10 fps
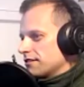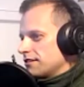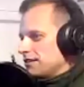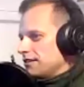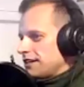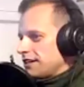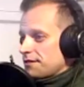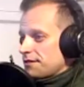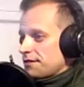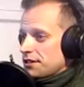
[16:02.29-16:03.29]
Yeah, I
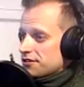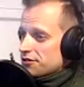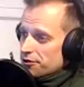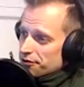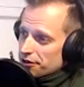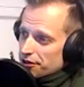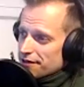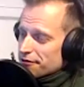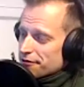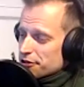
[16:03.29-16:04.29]
mean, so if your
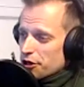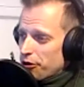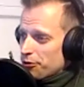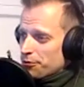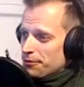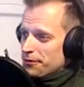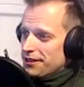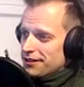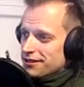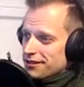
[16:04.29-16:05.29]
average home
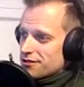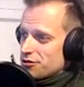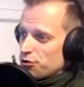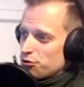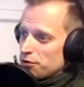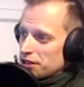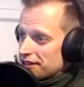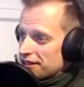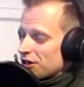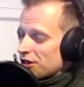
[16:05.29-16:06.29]
is $2 million,
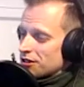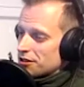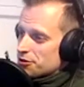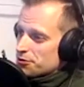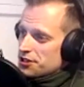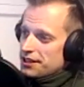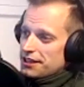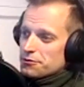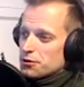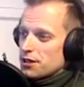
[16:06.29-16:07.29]
which I think it
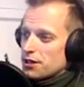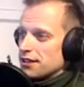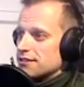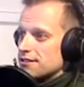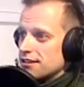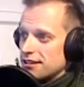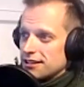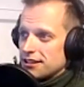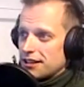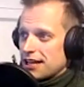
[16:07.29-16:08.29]
was in the
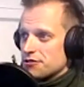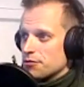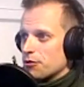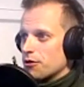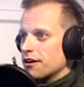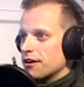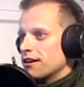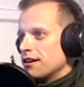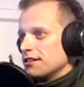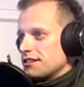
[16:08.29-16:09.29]
last report,
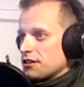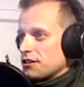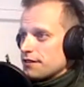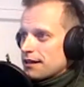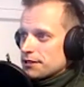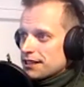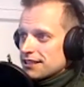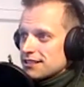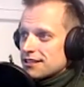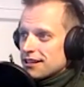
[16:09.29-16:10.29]
single family that
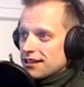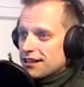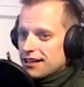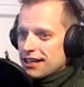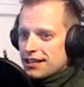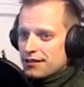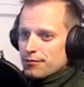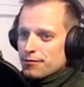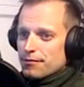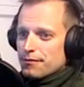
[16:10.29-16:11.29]
is,
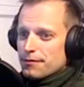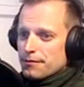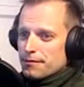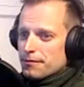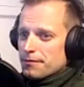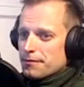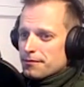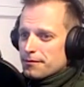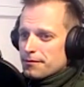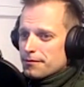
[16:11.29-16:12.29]
um,
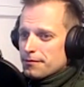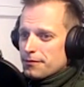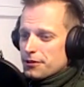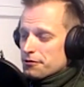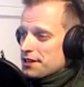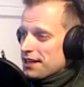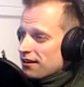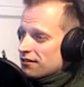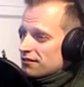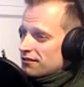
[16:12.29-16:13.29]
you're
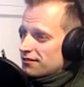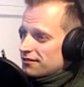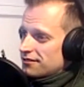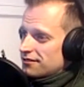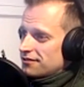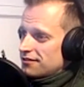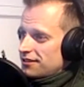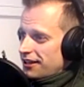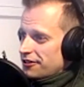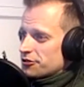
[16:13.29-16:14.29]
down
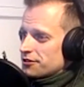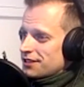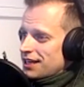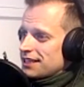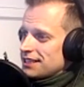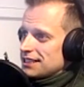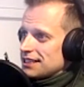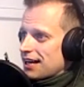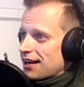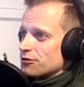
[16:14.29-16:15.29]

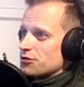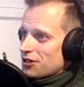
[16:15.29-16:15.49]
$190,000,